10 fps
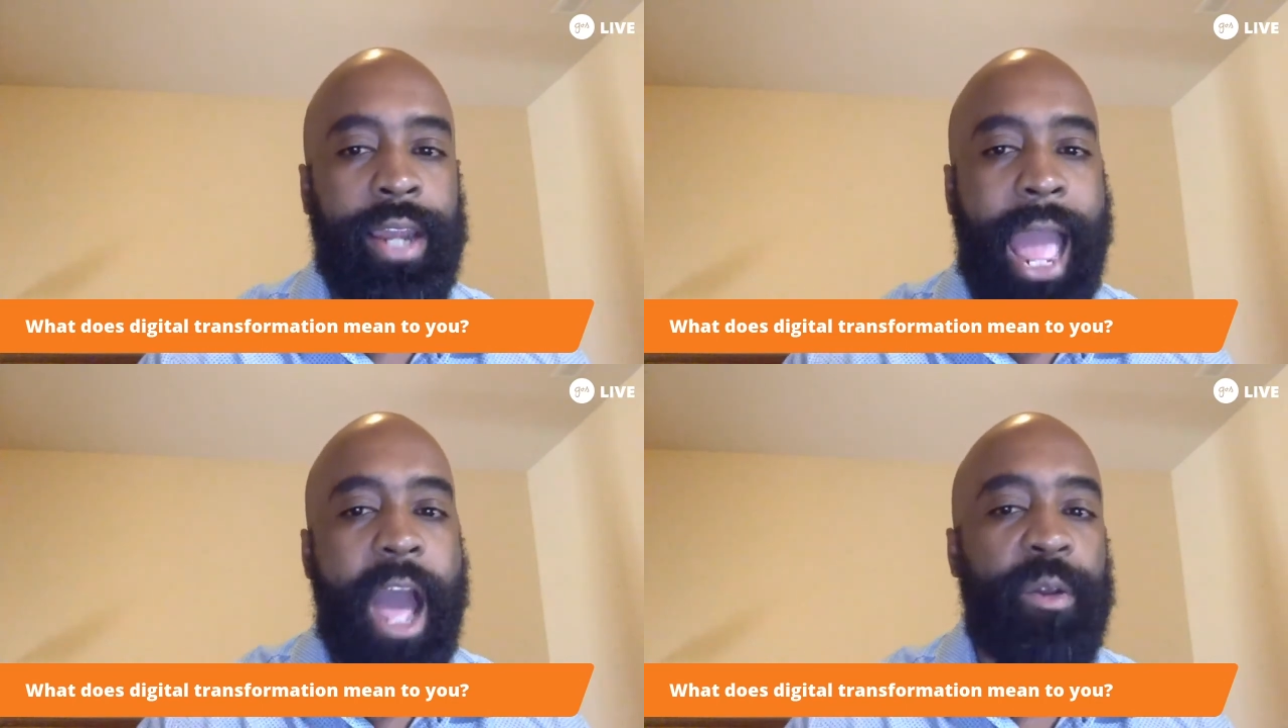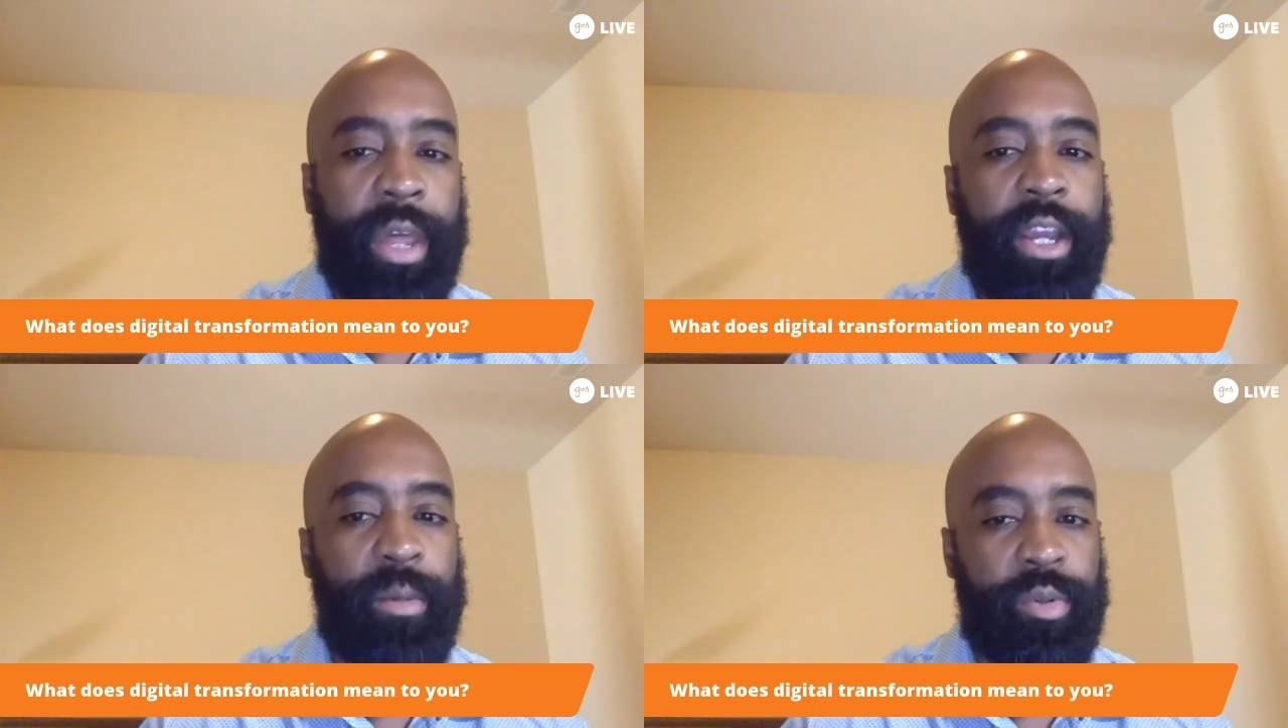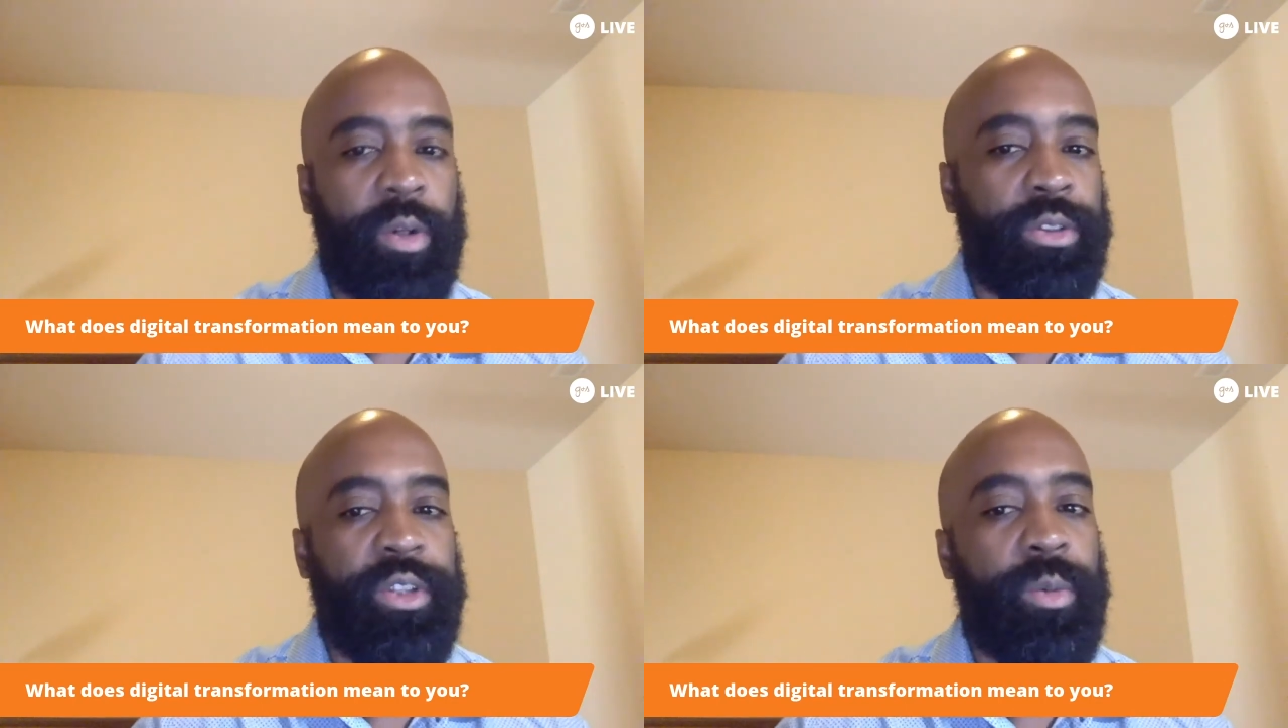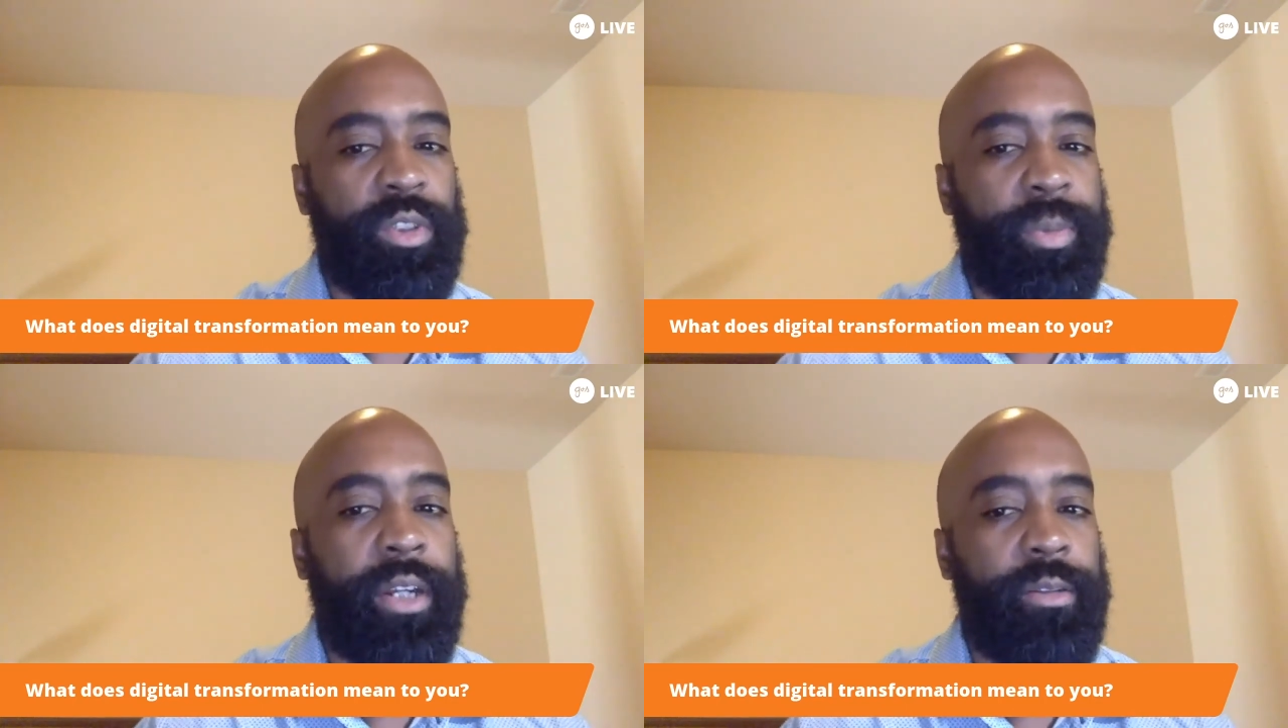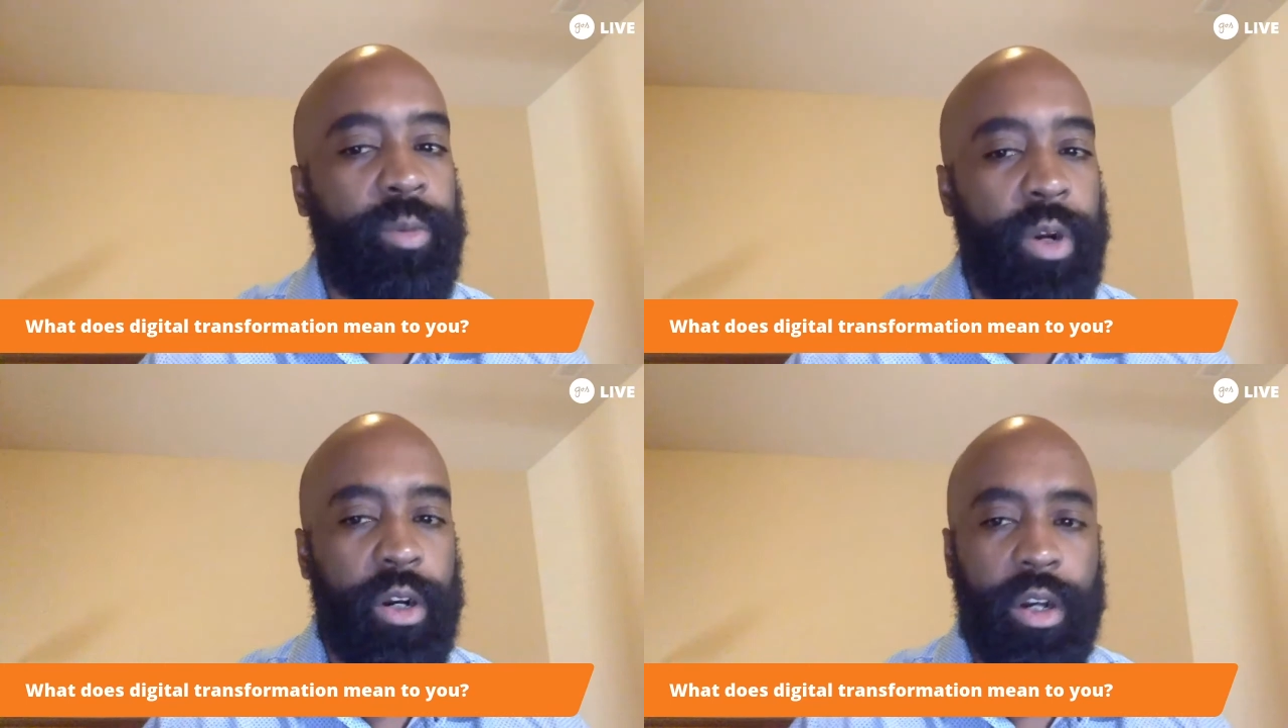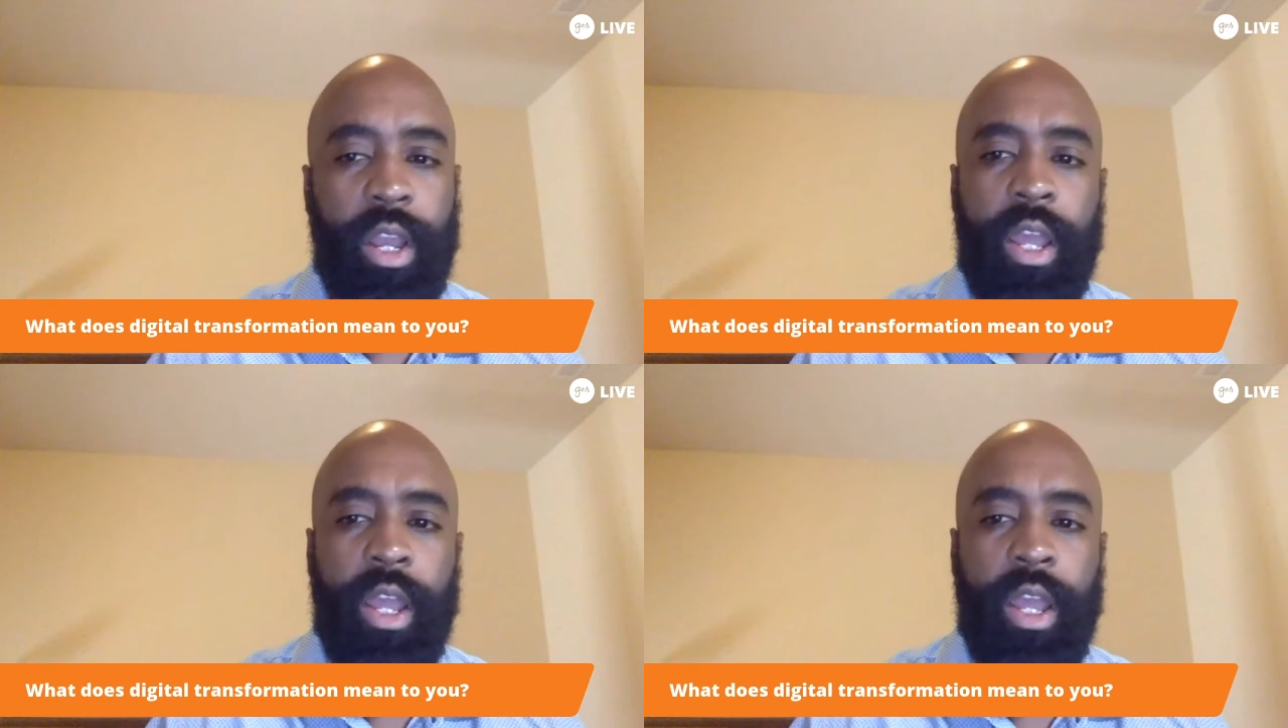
how they approach their respective work.